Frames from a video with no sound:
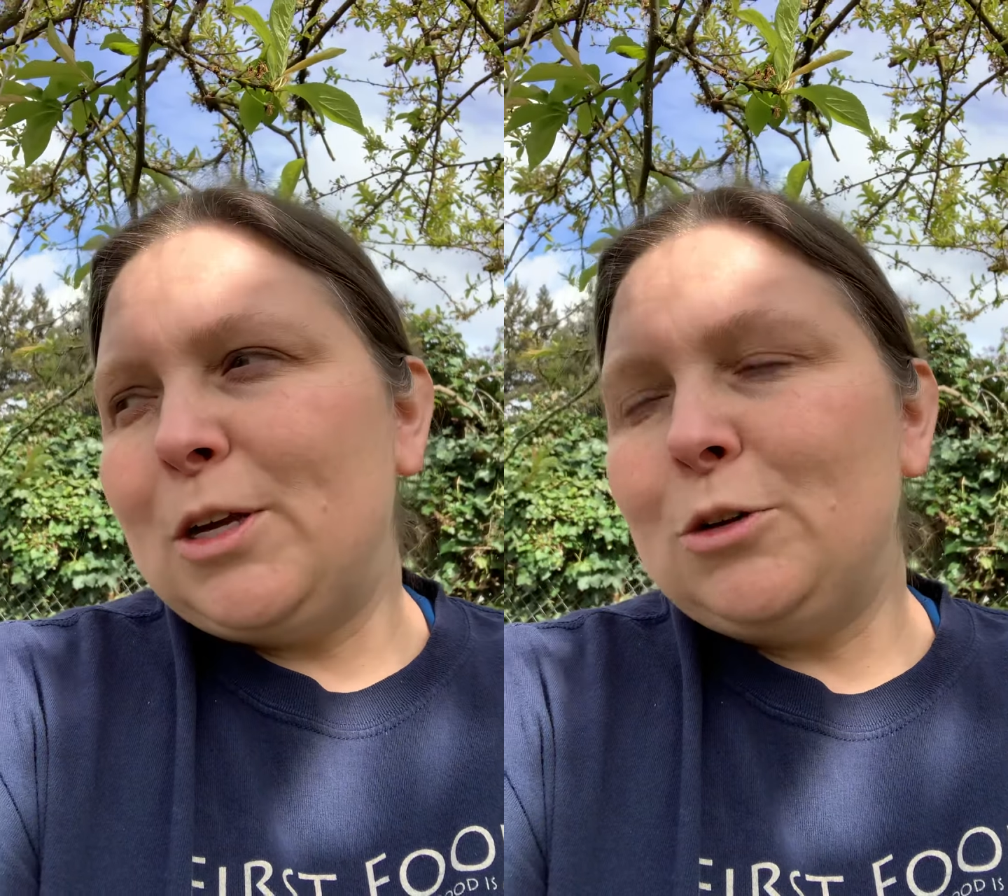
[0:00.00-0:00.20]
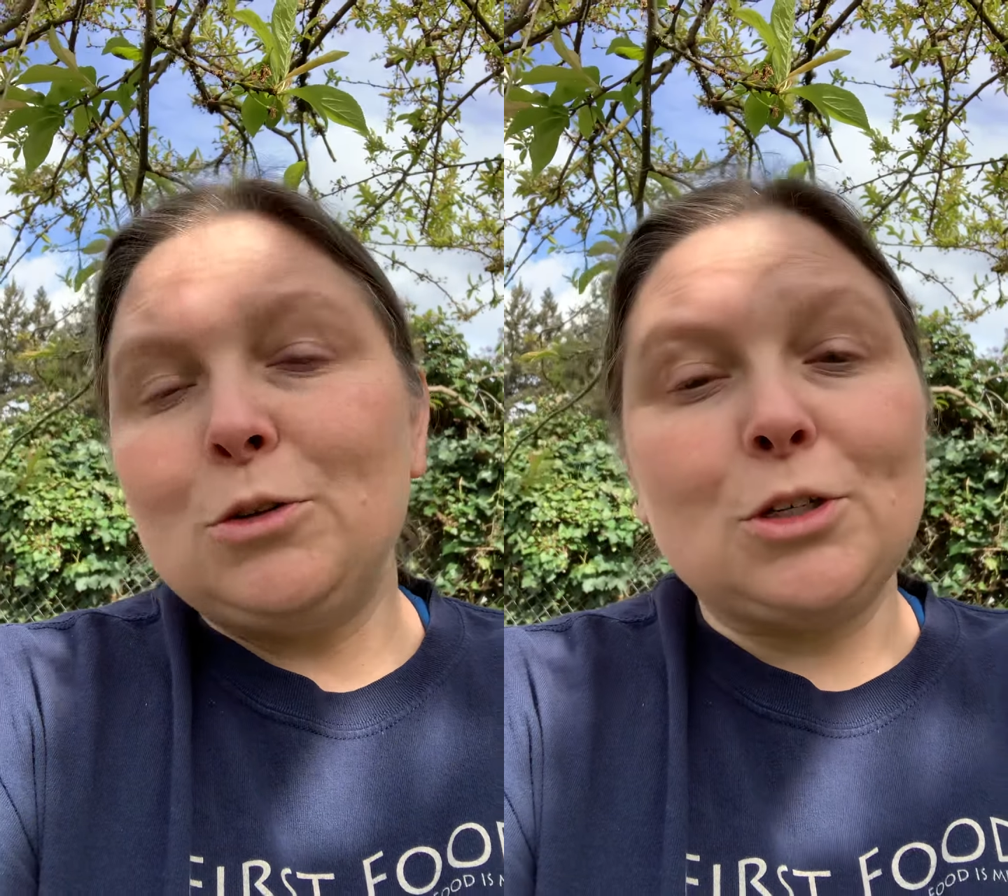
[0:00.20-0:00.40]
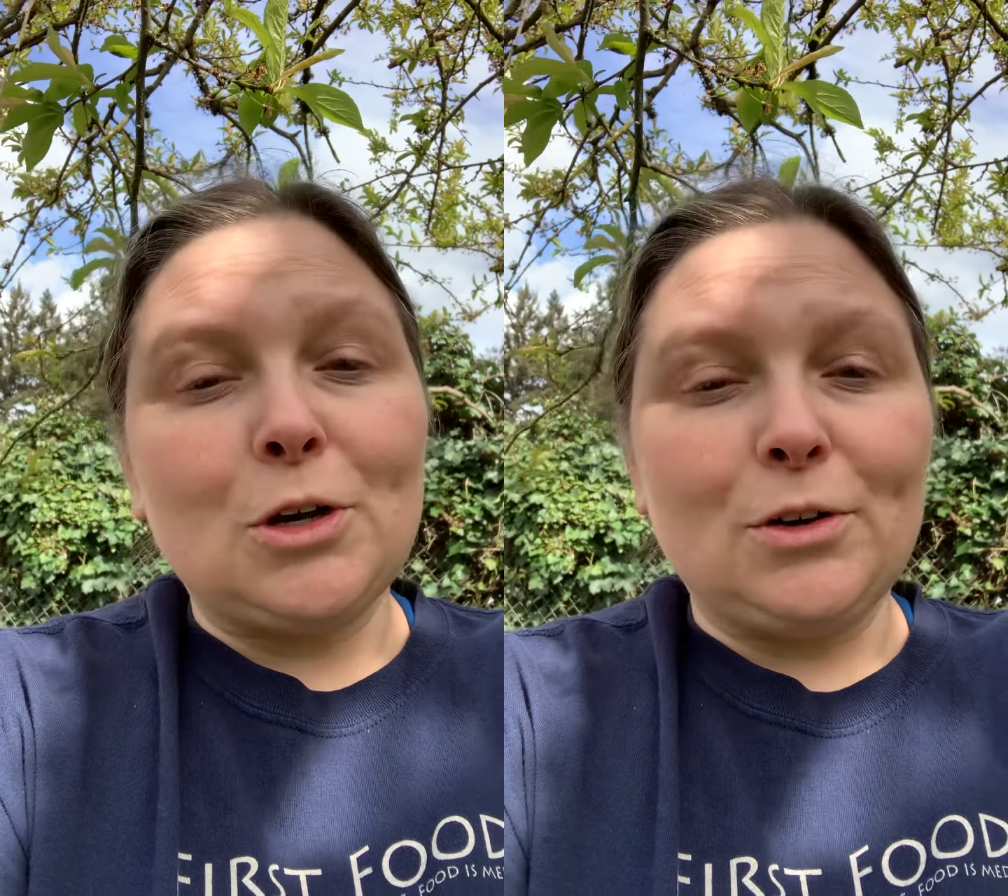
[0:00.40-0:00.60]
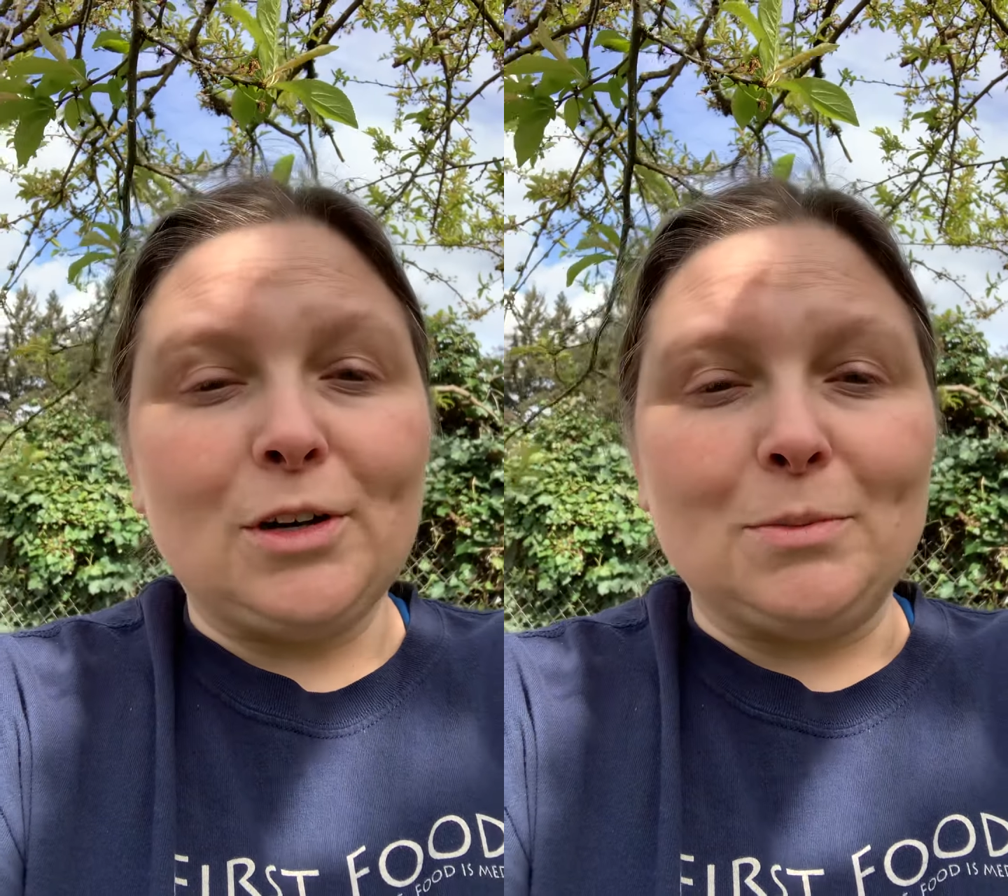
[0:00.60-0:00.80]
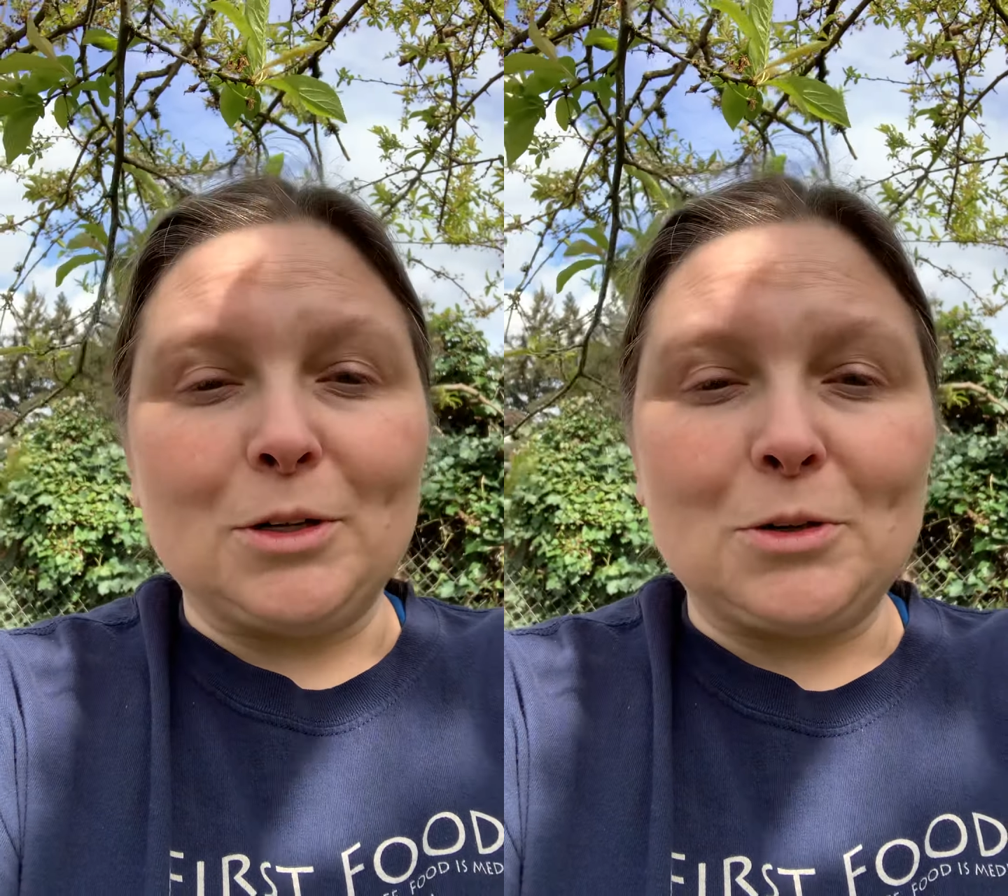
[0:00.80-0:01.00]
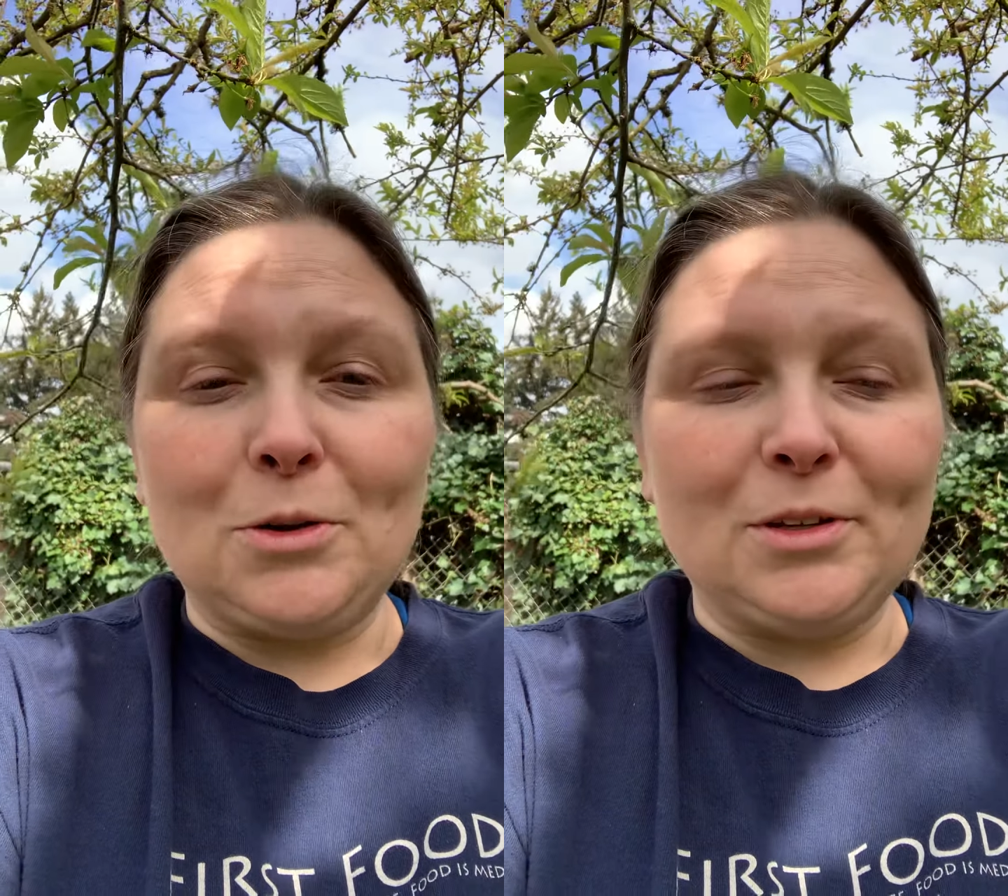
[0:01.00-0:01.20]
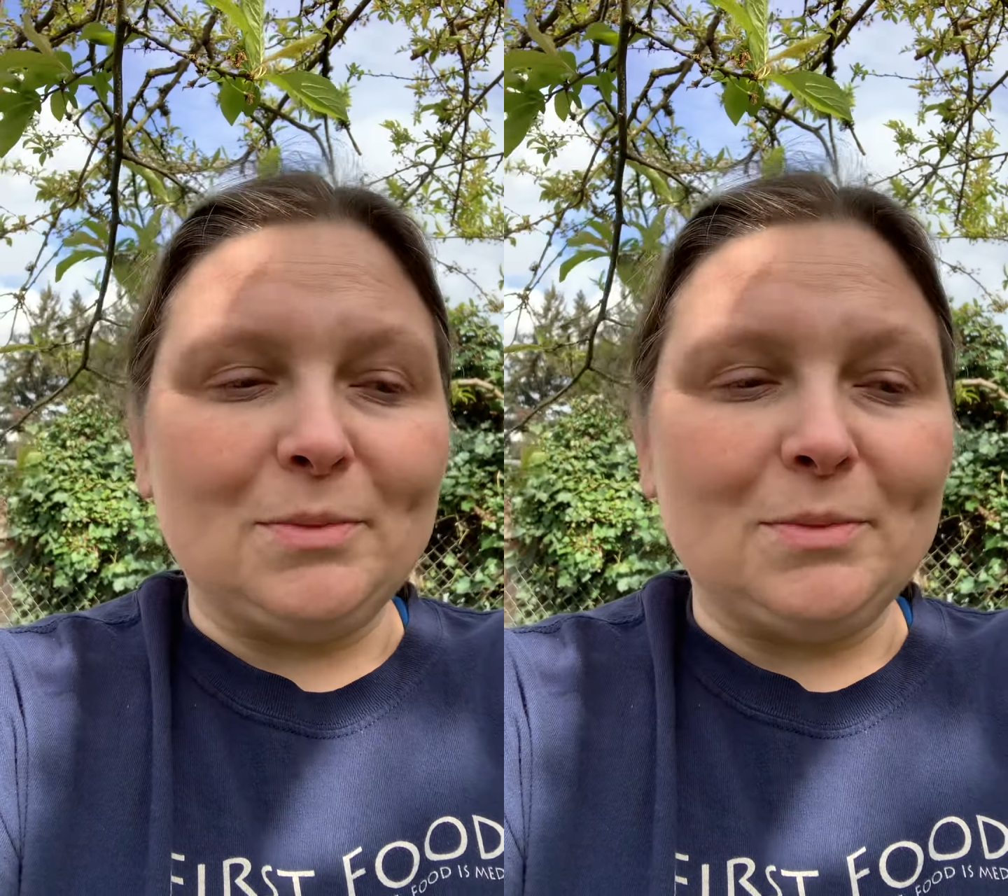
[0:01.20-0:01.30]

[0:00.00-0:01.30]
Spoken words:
who showed him or told him